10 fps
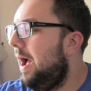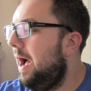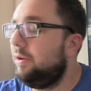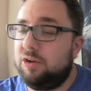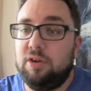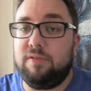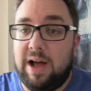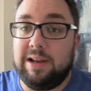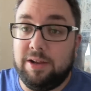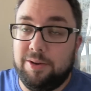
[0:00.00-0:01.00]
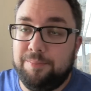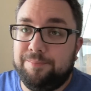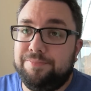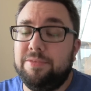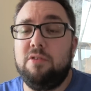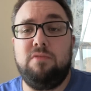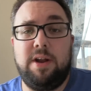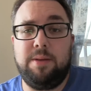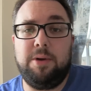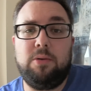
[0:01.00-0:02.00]
and good value
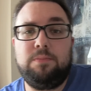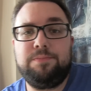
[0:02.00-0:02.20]
ready meal.